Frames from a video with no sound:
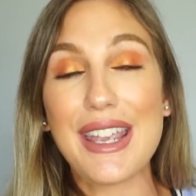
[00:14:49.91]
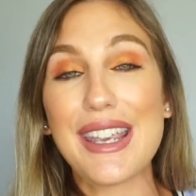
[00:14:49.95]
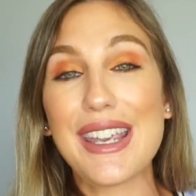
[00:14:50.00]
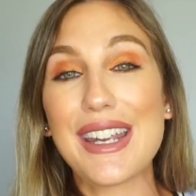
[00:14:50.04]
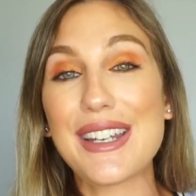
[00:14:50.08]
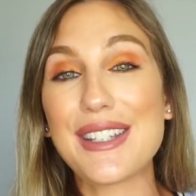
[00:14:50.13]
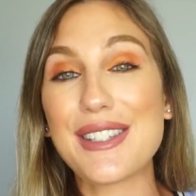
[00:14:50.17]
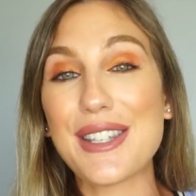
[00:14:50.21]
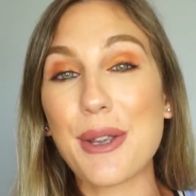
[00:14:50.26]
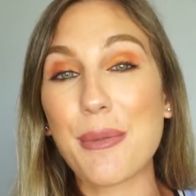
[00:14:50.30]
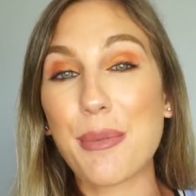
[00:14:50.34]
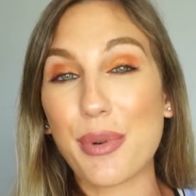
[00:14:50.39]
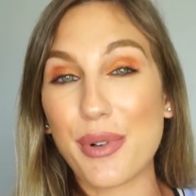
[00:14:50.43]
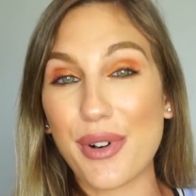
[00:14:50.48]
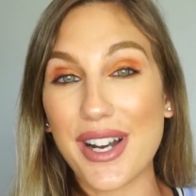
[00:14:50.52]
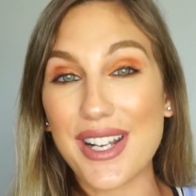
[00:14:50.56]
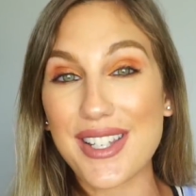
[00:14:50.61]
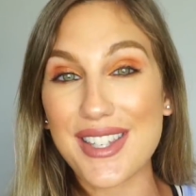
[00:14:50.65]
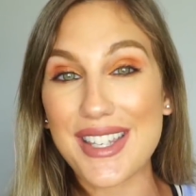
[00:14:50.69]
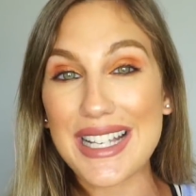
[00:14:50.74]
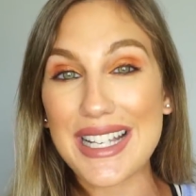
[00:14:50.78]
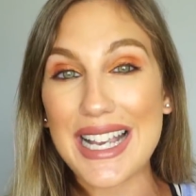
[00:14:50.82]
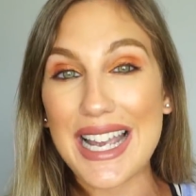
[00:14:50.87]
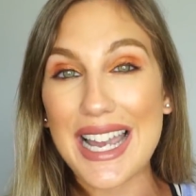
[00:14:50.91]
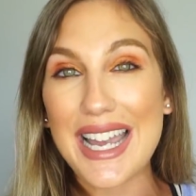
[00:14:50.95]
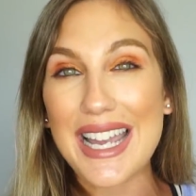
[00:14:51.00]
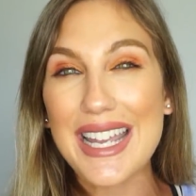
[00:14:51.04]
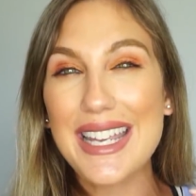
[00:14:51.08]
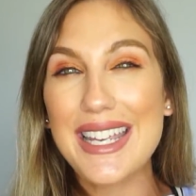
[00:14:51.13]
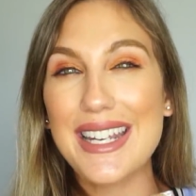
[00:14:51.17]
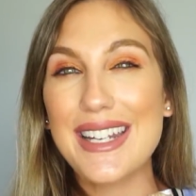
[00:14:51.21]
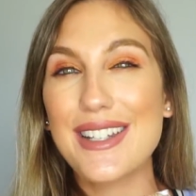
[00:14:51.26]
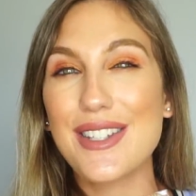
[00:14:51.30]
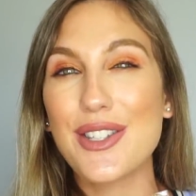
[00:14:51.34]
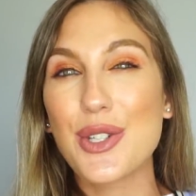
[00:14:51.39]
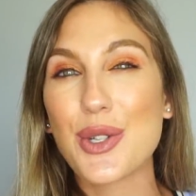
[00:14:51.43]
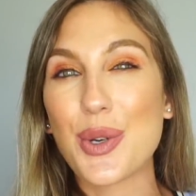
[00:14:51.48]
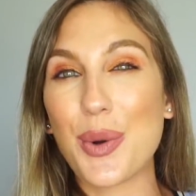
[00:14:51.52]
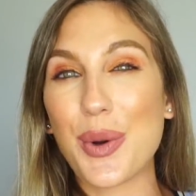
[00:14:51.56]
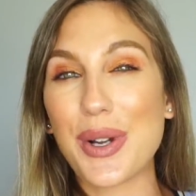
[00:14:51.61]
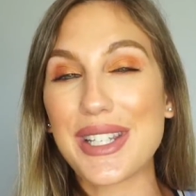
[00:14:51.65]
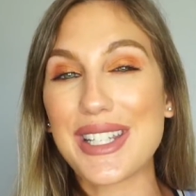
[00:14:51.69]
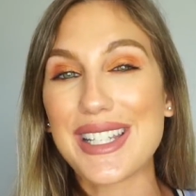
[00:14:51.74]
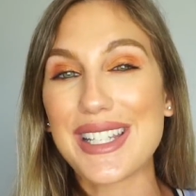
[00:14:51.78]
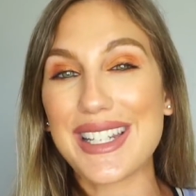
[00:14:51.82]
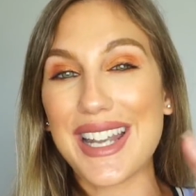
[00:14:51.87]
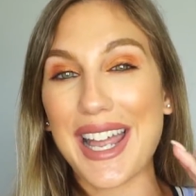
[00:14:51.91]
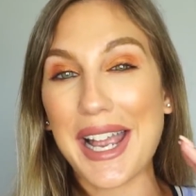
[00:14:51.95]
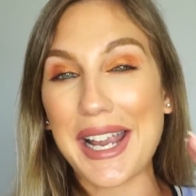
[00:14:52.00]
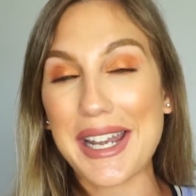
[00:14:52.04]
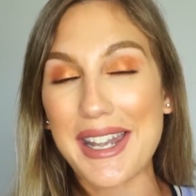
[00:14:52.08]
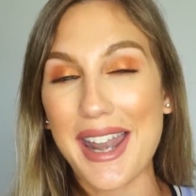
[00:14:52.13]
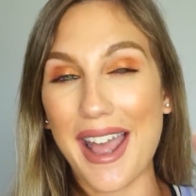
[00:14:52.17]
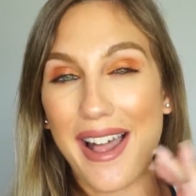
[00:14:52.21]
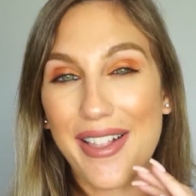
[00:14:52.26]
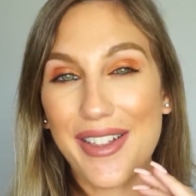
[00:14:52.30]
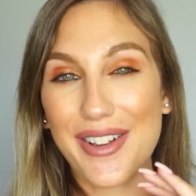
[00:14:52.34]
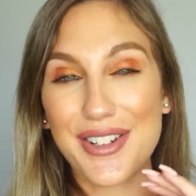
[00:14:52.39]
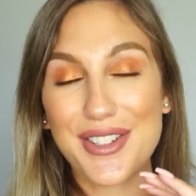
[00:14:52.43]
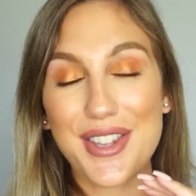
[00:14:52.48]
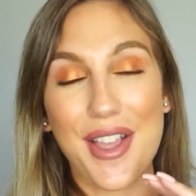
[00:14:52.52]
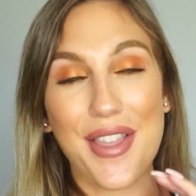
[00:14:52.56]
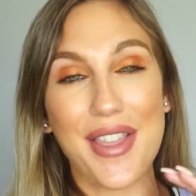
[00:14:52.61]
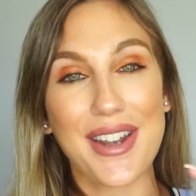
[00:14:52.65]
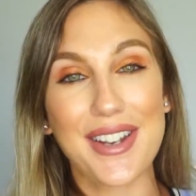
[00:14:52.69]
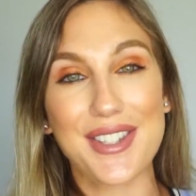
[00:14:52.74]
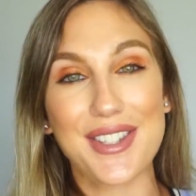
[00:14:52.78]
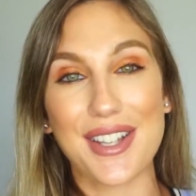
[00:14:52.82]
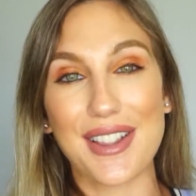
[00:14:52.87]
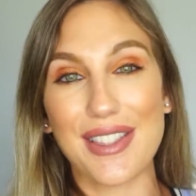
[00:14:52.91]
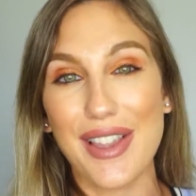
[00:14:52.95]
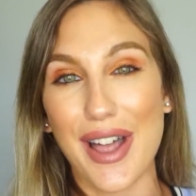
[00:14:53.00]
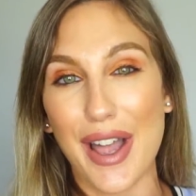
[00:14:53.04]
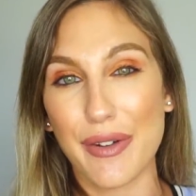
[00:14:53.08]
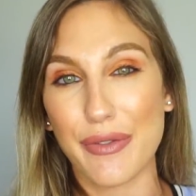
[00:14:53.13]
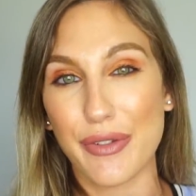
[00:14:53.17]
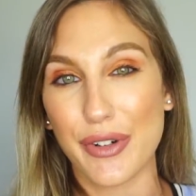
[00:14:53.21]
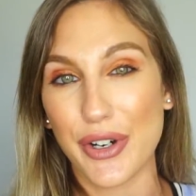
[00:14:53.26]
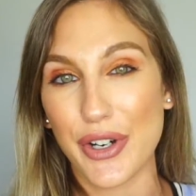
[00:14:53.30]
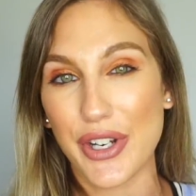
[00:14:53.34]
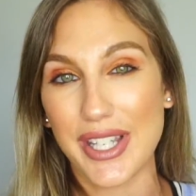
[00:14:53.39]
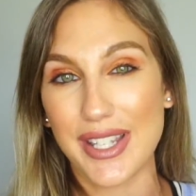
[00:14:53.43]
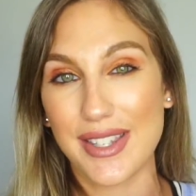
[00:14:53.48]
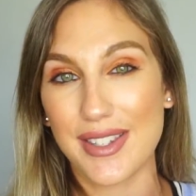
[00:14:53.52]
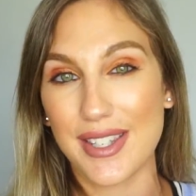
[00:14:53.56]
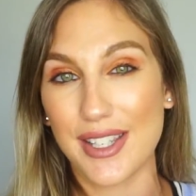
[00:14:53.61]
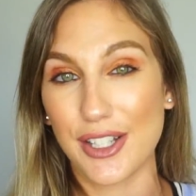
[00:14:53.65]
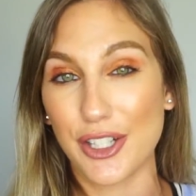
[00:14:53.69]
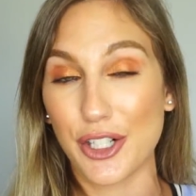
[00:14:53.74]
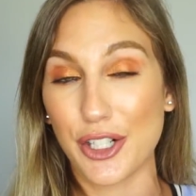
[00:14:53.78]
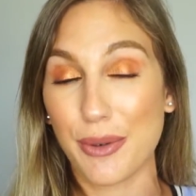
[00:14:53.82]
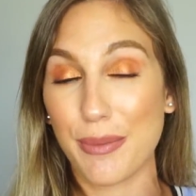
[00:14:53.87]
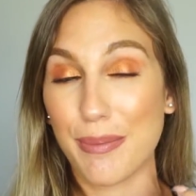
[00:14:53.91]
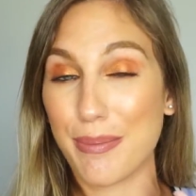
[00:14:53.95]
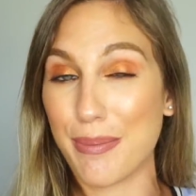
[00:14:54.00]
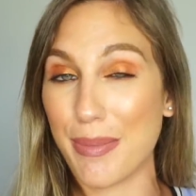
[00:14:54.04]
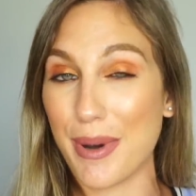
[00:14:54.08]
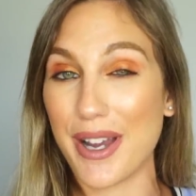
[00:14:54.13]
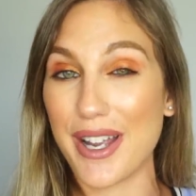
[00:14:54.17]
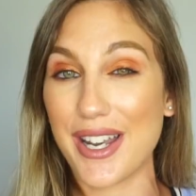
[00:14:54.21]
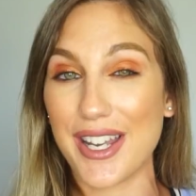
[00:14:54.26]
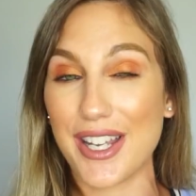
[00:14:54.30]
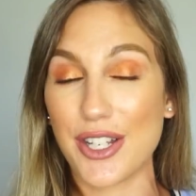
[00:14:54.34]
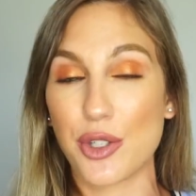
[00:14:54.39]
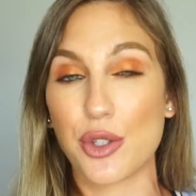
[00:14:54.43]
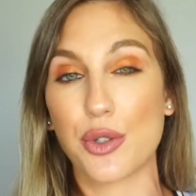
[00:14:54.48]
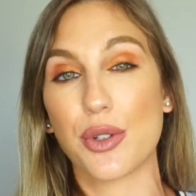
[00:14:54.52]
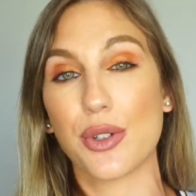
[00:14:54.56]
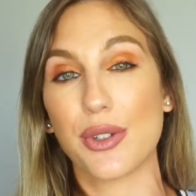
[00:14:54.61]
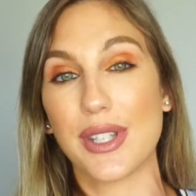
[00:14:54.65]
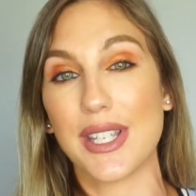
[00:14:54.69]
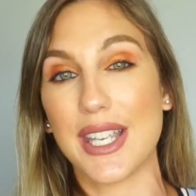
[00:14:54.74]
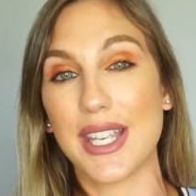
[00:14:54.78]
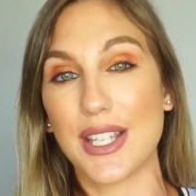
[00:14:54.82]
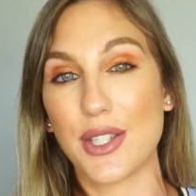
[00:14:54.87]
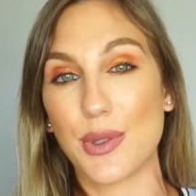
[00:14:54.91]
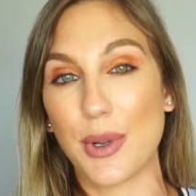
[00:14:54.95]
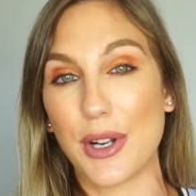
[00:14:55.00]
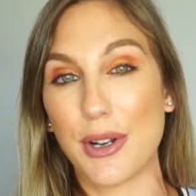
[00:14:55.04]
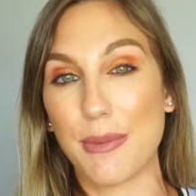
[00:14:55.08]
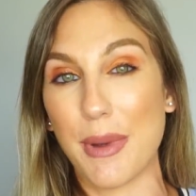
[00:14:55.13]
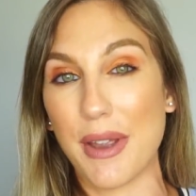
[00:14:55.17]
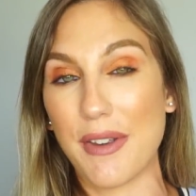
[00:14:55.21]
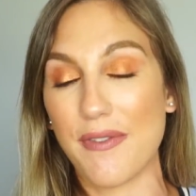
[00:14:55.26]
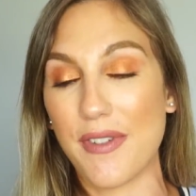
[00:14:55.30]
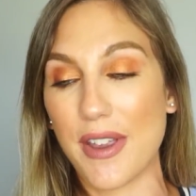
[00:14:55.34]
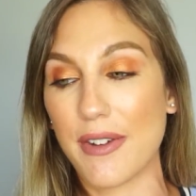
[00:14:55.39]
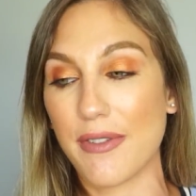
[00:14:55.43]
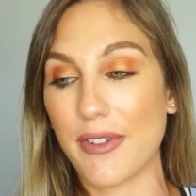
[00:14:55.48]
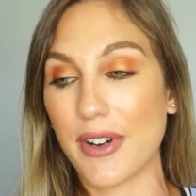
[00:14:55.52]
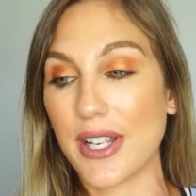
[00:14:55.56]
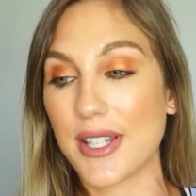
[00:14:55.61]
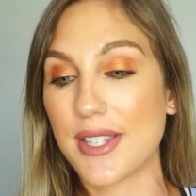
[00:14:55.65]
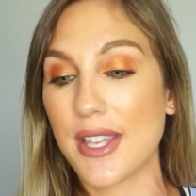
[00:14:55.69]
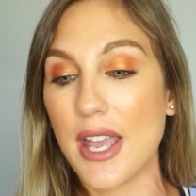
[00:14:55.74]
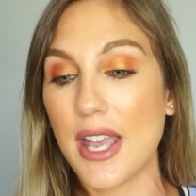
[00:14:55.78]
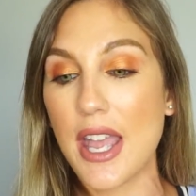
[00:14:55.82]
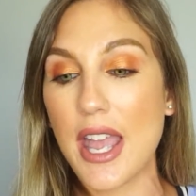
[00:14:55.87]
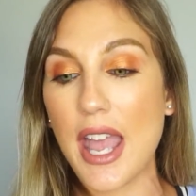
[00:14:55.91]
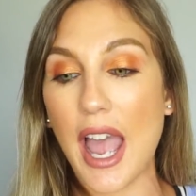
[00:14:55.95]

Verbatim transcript: It is a pricey guy. It is $29 and that is a lot for a concealer but it truly is one of my favorites.